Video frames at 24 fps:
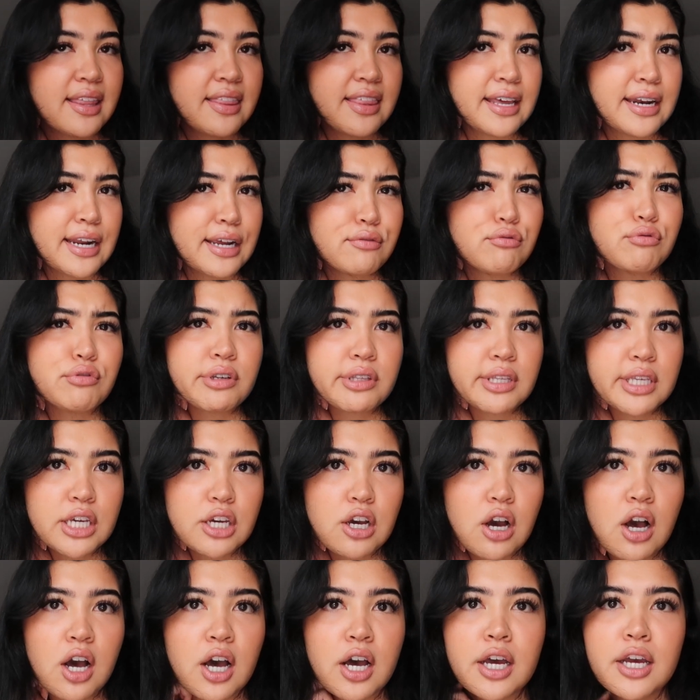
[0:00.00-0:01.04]
that I've really
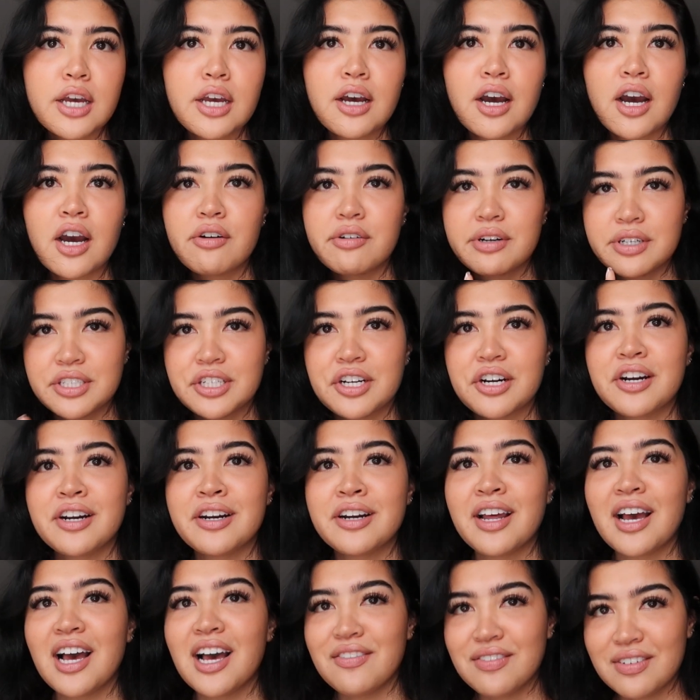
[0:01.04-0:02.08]
got a
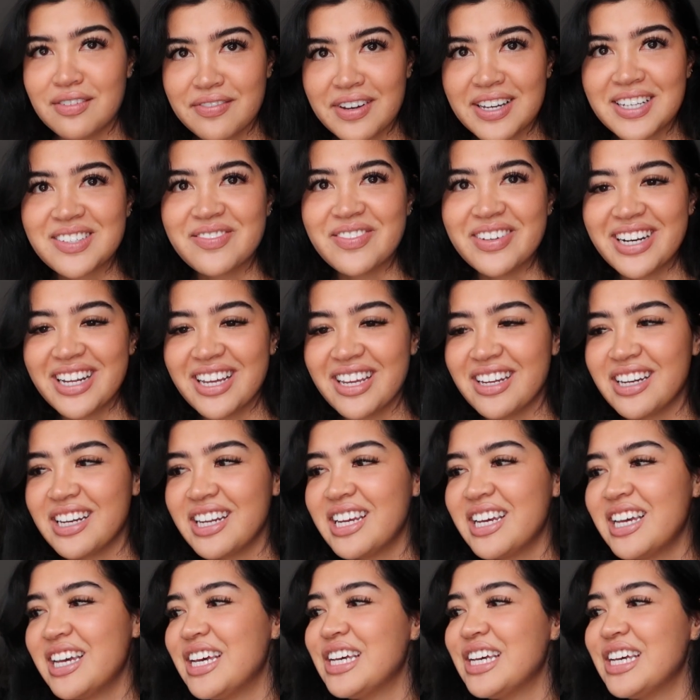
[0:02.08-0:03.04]
return of investment in.